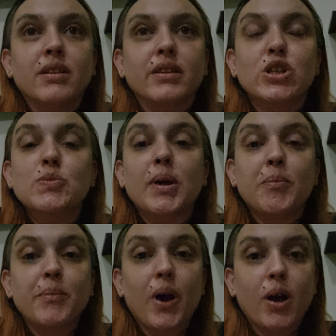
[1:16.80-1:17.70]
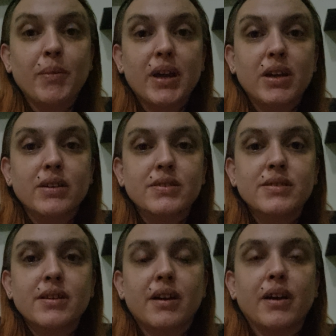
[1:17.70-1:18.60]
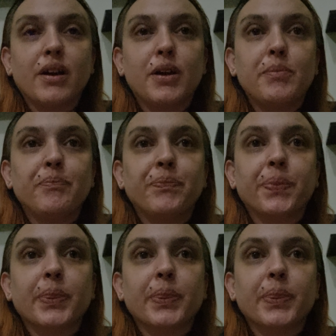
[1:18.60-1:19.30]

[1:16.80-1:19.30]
There's been bombings, um,